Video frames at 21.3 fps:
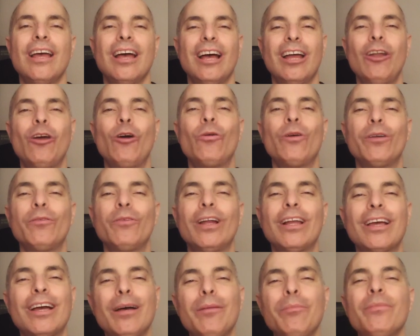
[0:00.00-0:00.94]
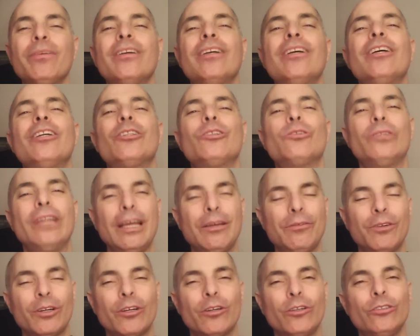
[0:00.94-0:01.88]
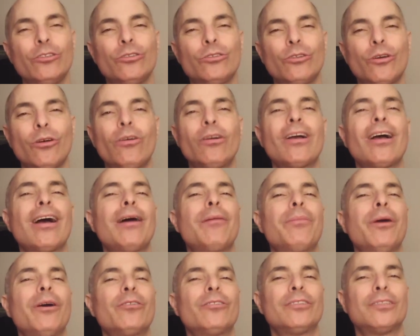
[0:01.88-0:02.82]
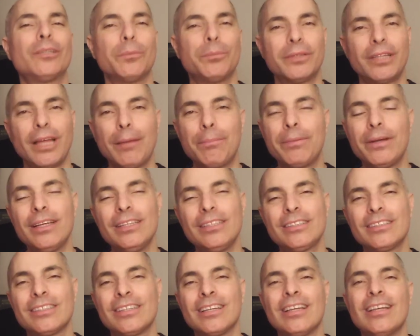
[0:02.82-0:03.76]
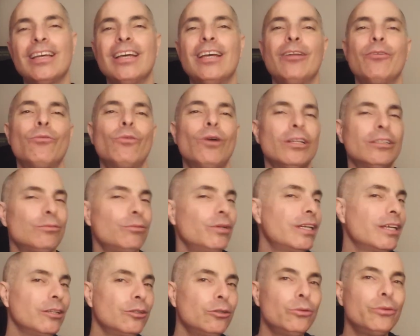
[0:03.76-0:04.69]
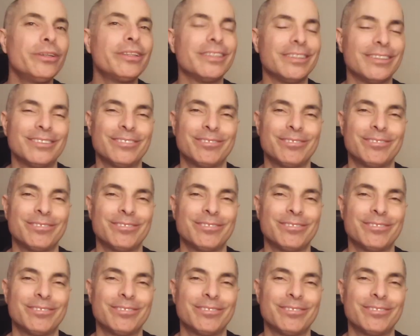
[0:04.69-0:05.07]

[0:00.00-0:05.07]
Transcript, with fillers: Hello and welcome. Today we're going to talk about septuplets and what we can do with it.